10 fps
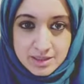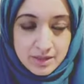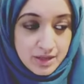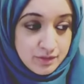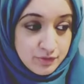And
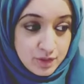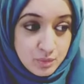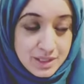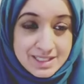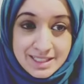then a few
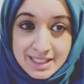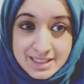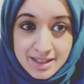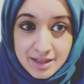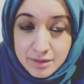weeks
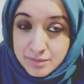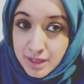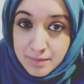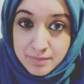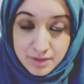later,
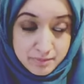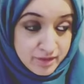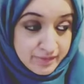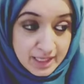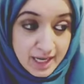I'm not
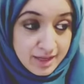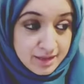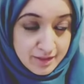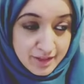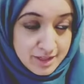even kidding,
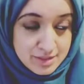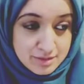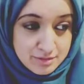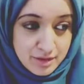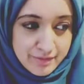I think it's
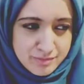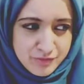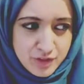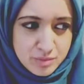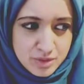not even a
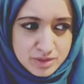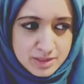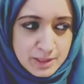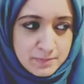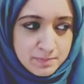few months,
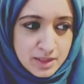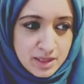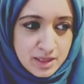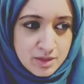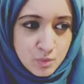
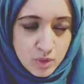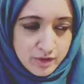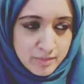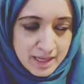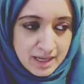one
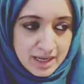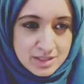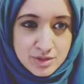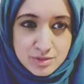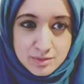of my
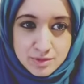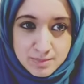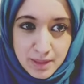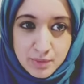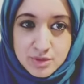clients'
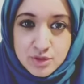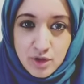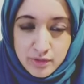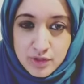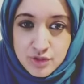spouse
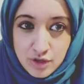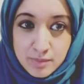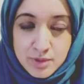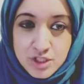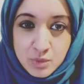got the
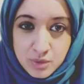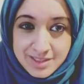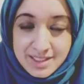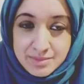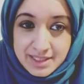job she
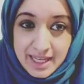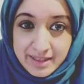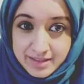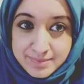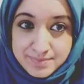wanted him to get.